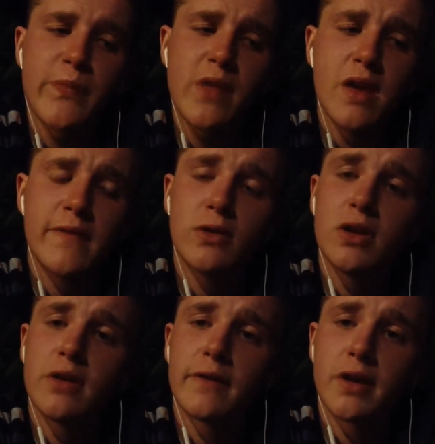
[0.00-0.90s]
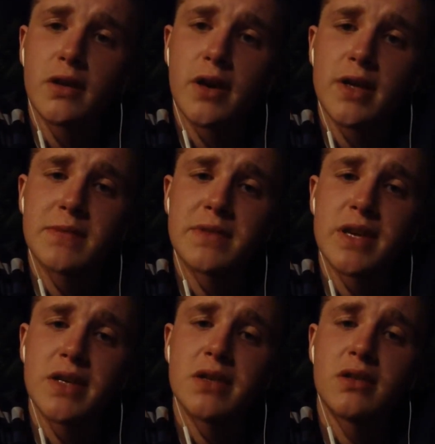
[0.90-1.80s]
If you're looking for good
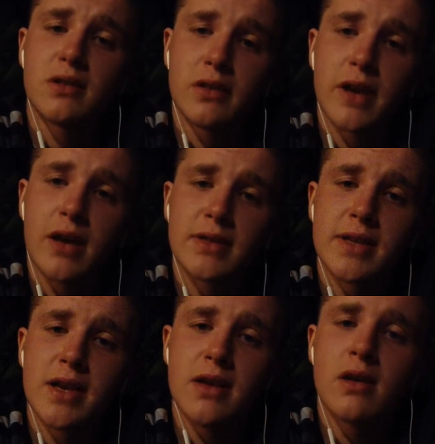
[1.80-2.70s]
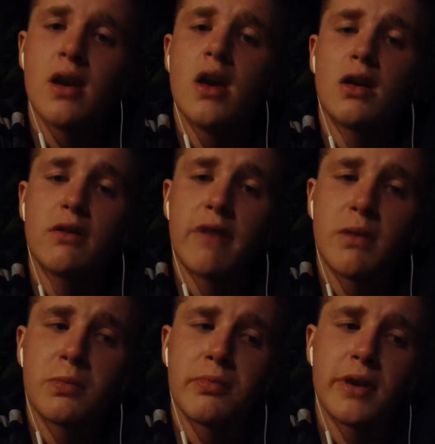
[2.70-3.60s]
customization, good outtake, good vapor
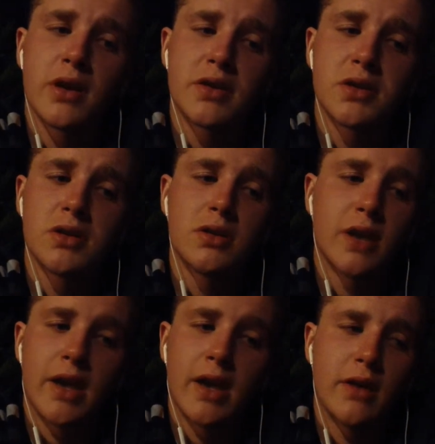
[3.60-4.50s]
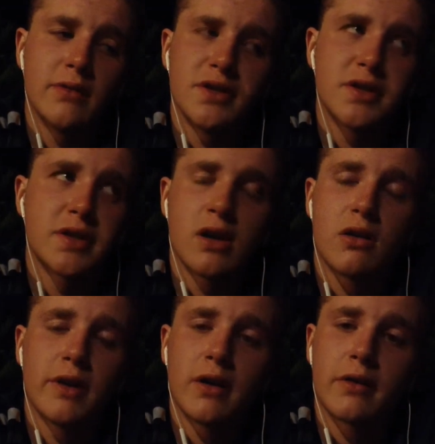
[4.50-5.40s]
production, and just an
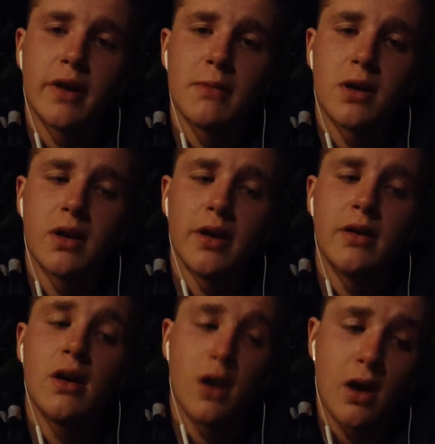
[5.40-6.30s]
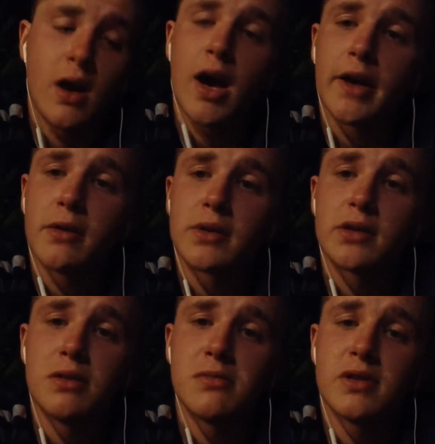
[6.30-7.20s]
all-around great mod, I go with the
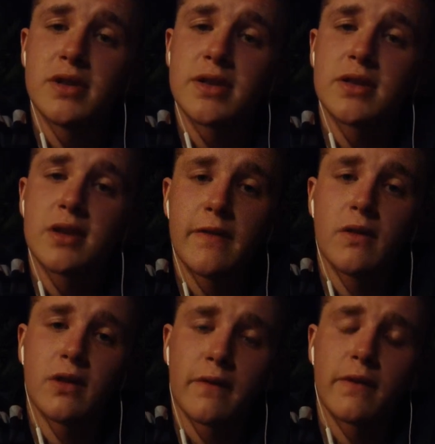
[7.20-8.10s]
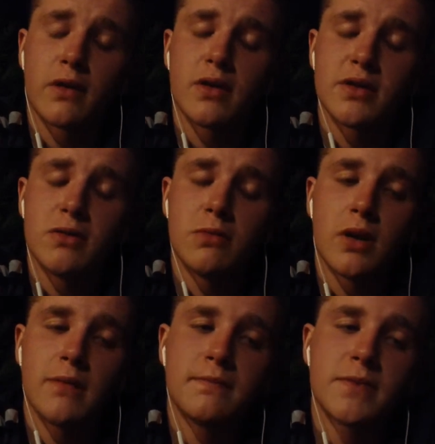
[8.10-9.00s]
Limitless if you're looking for a good tube
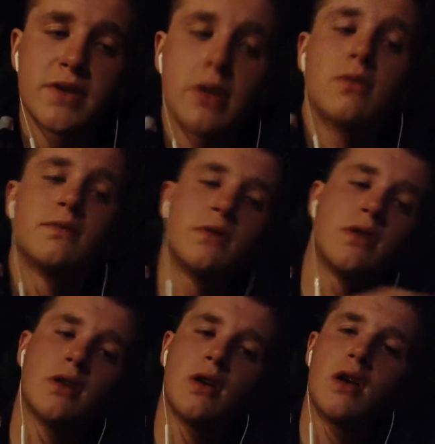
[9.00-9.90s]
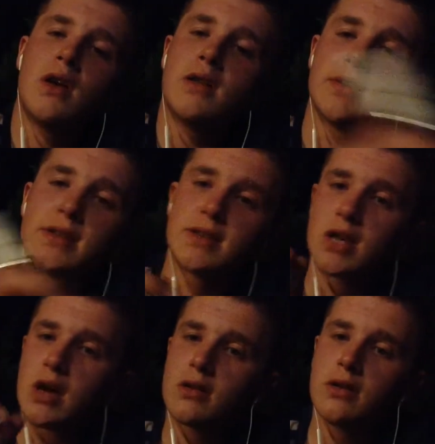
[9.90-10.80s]
mod. So, this is sorry